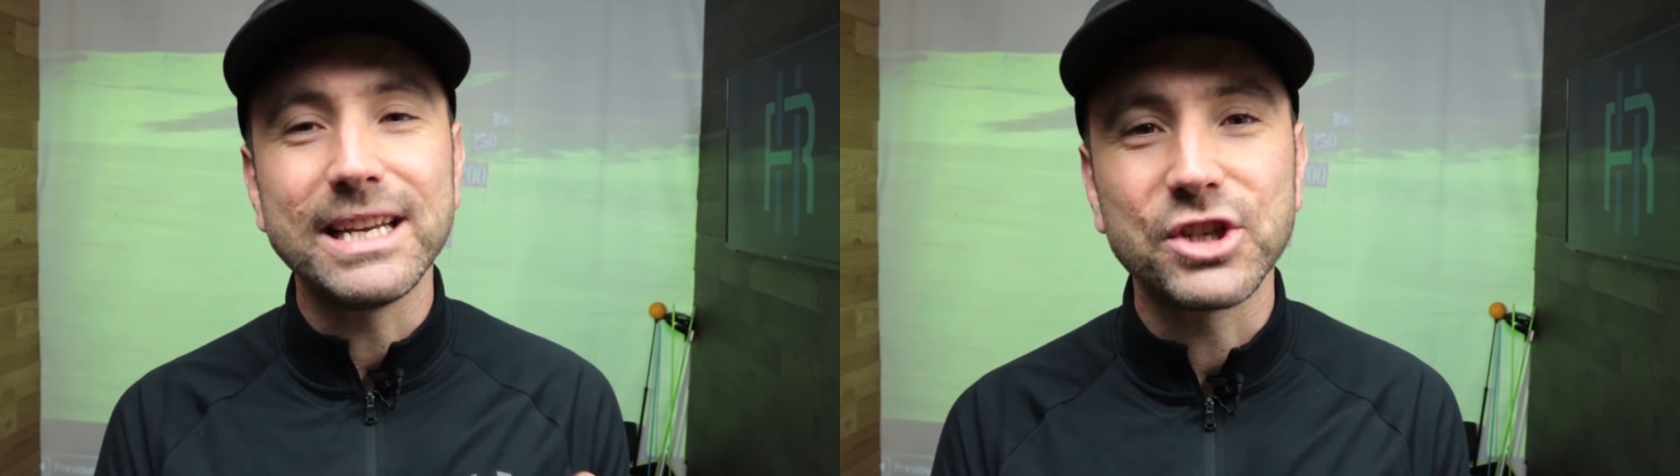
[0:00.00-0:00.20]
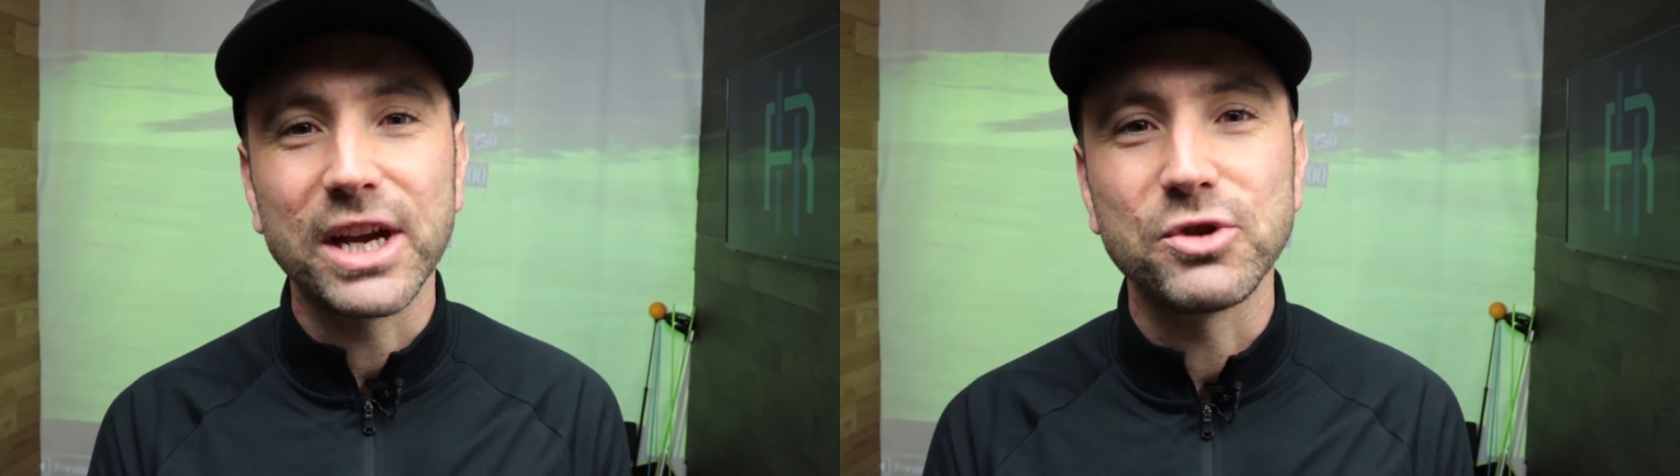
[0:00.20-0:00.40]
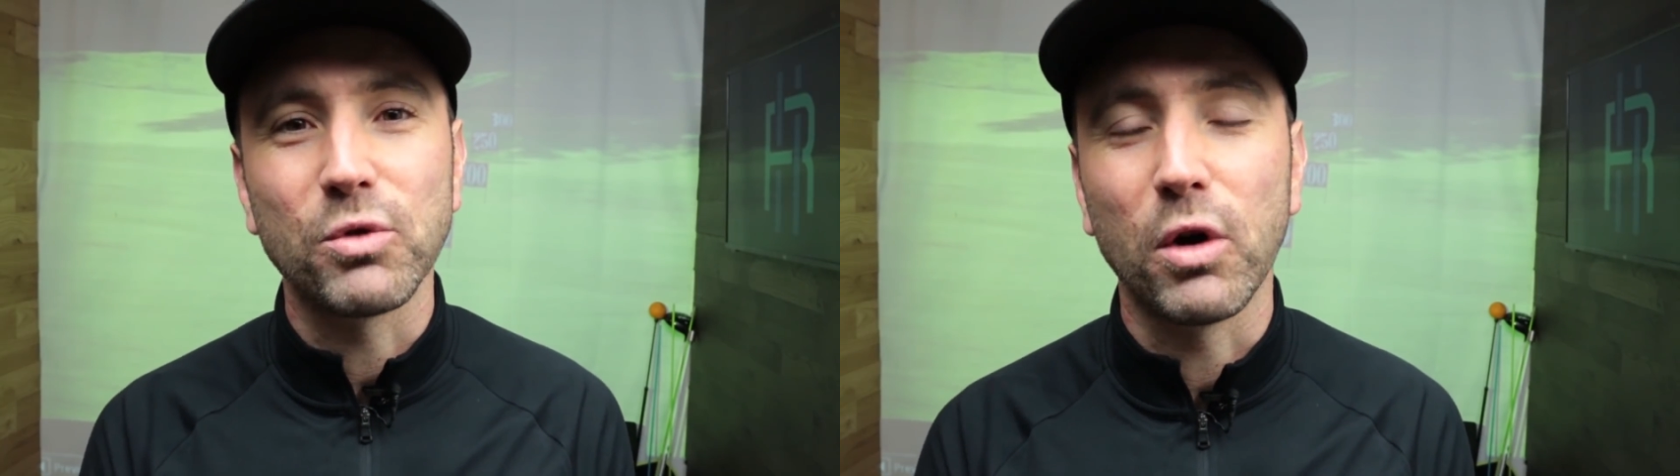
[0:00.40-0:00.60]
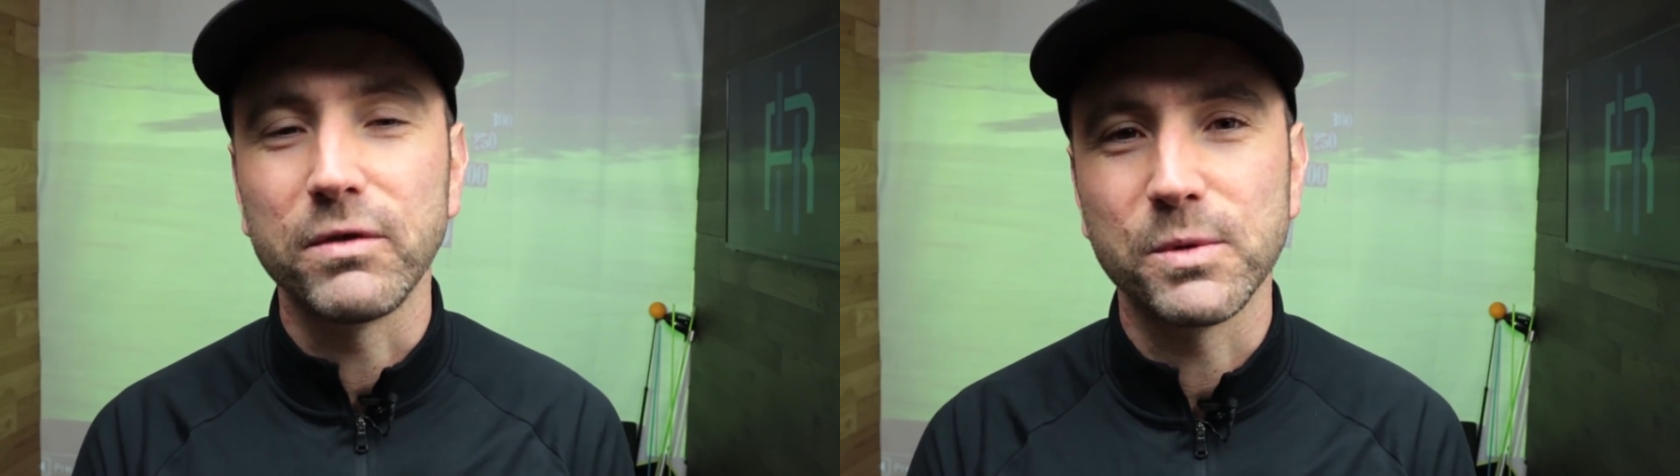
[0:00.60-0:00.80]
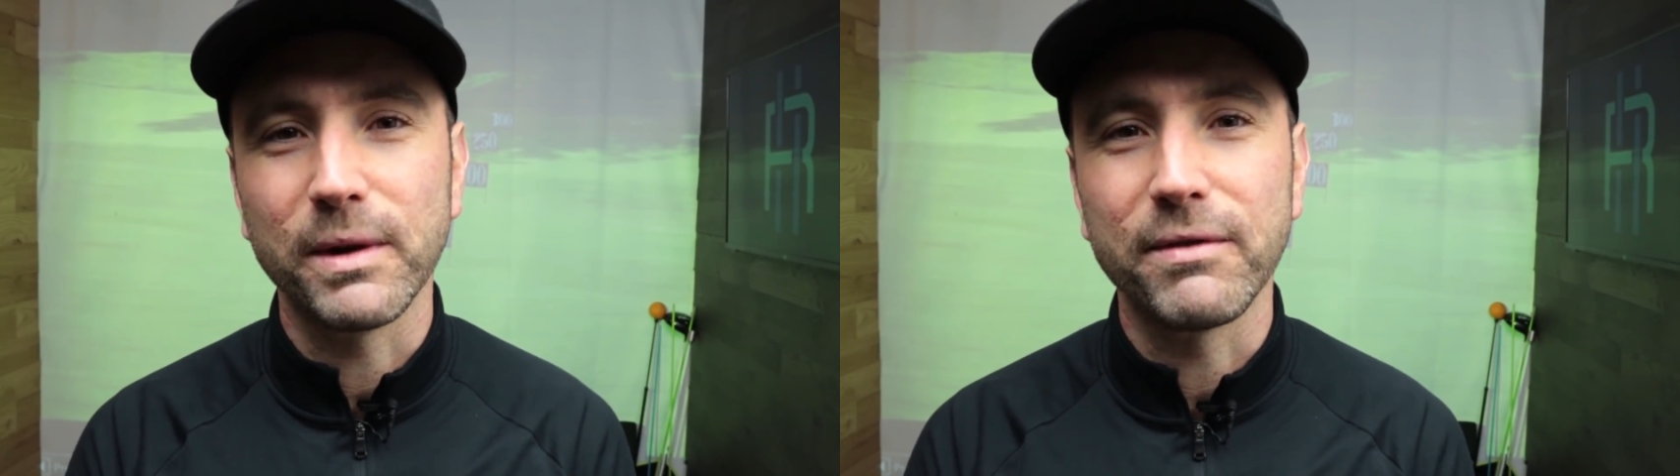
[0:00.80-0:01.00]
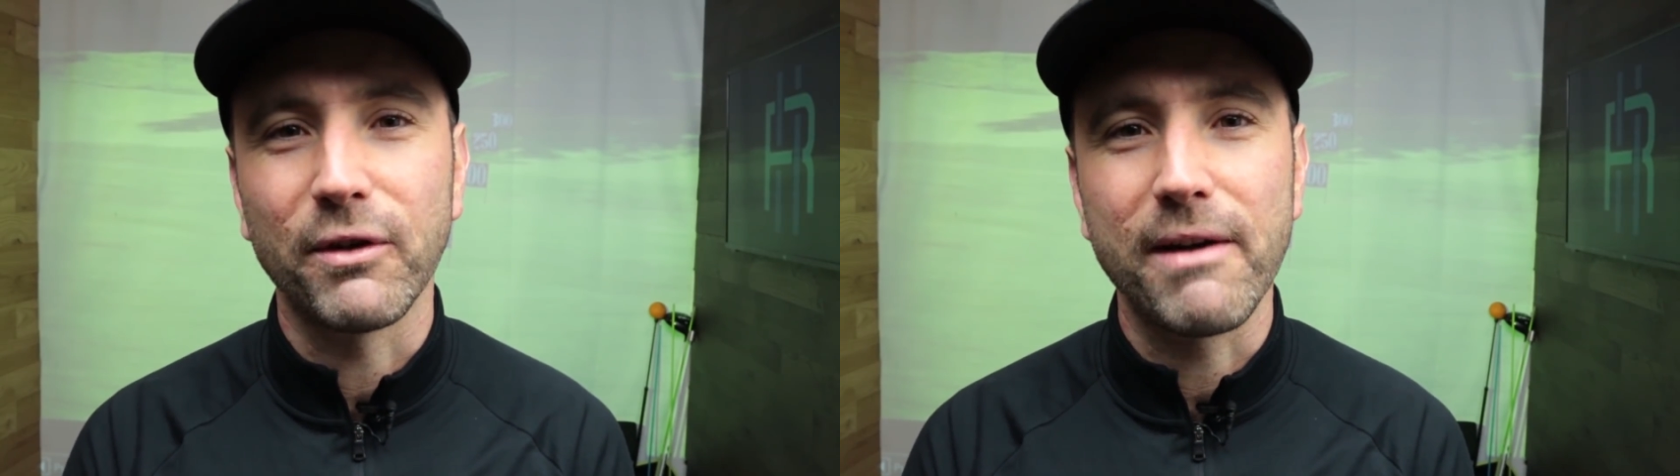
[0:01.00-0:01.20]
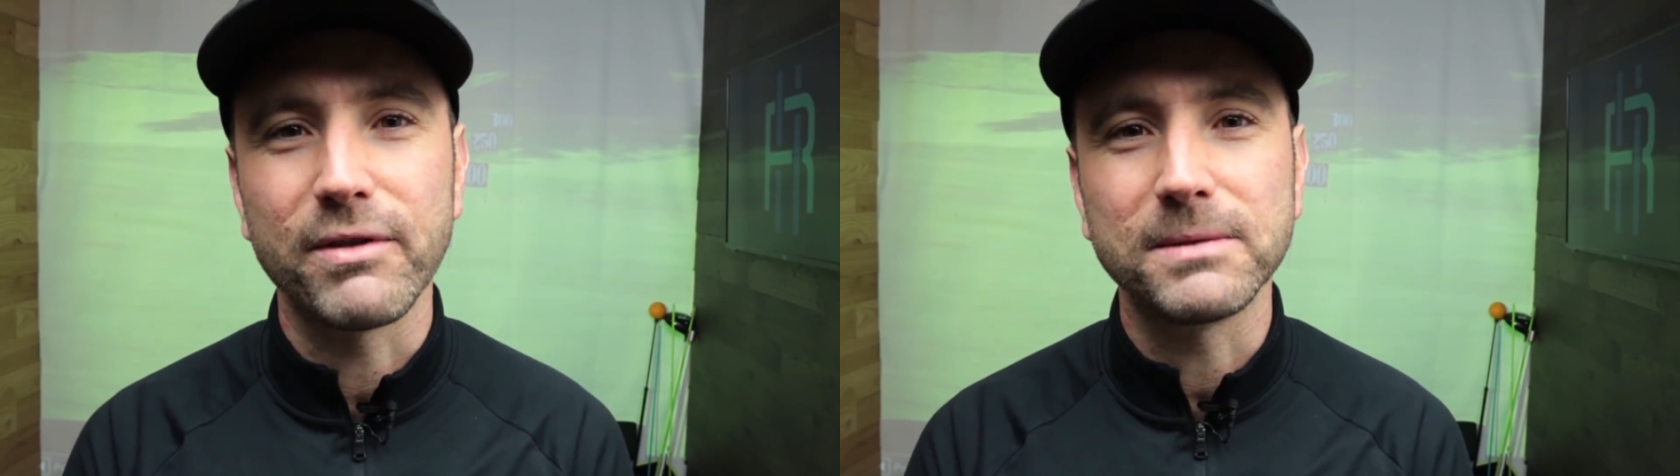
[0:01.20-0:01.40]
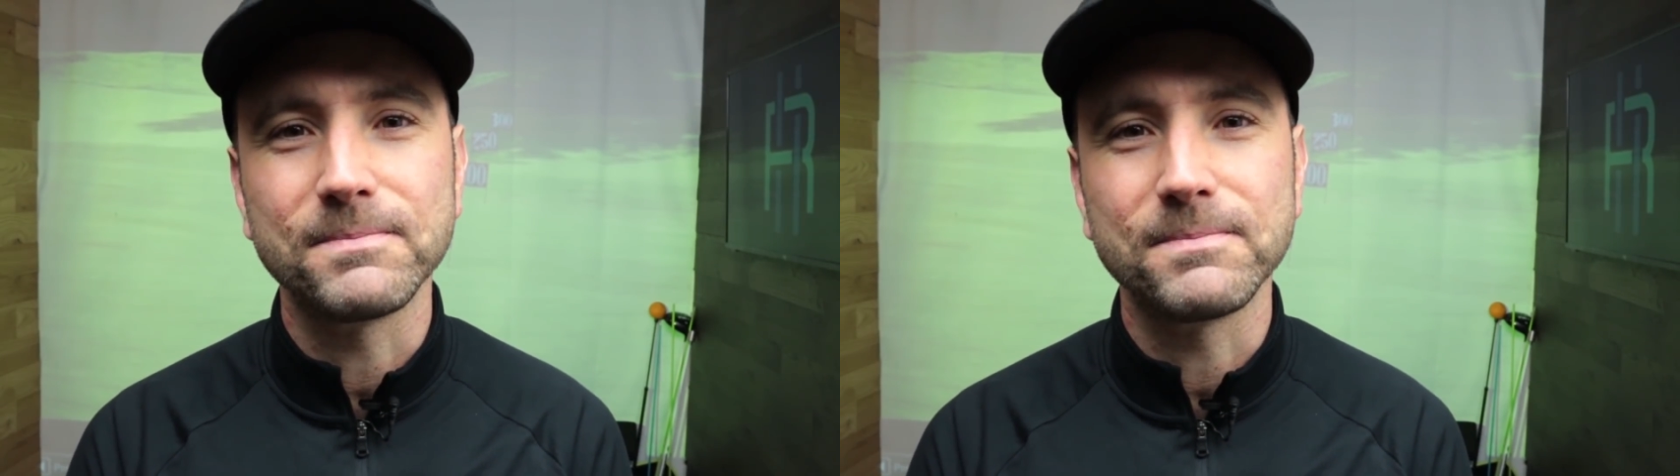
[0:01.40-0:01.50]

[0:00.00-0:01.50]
change your golf swing forever?